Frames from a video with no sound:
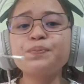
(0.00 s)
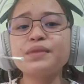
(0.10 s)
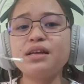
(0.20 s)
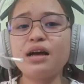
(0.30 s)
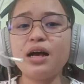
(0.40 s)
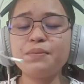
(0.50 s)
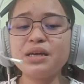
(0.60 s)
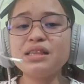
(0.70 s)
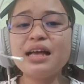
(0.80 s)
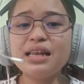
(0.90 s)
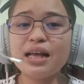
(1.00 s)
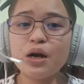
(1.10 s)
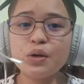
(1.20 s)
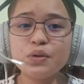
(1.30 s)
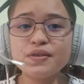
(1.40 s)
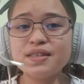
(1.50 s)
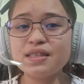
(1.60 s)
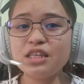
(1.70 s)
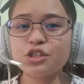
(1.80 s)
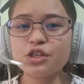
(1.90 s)
it allows the
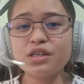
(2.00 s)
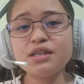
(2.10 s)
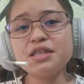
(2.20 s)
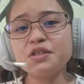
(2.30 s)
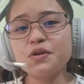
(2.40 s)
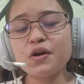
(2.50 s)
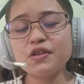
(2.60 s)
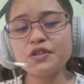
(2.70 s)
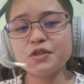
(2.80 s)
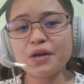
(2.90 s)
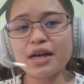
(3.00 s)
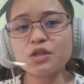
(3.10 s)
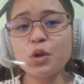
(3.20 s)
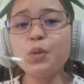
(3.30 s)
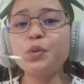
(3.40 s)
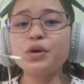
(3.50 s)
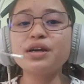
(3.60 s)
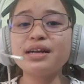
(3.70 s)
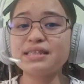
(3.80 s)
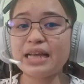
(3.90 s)
teachers to construct homework
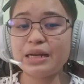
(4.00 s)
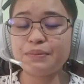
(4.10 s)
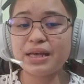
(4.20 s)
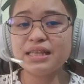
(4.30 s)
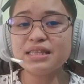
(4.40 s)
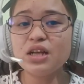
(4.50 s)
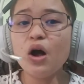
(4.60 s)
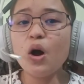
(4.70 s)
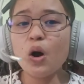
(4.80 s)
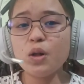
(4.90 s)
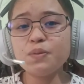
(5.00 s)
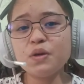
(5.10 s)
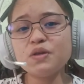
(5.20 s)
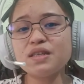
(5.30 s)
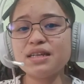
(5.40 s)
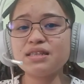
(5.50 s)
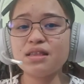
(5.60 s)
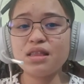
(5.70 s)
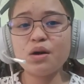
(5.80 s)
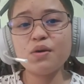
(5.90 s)
assignments almost as
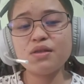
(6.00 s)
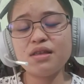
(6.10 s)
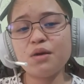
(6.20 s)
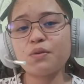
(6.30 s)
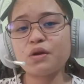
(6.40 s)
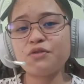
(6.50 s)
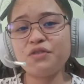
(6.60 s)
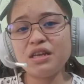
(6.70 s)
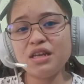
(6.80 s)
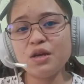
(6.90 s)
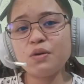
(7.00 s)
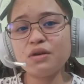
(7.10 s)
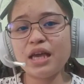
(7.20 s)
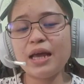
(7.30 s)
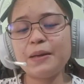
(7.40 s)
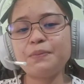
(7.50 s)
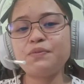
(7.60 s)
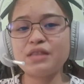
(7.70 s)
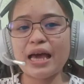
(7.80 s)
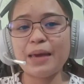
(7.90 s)
though they were video game
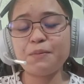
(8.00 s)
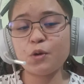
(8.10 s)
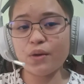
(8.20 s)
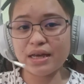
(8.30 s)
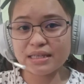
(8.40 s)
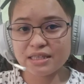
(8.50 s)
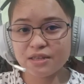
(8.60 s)
type quests.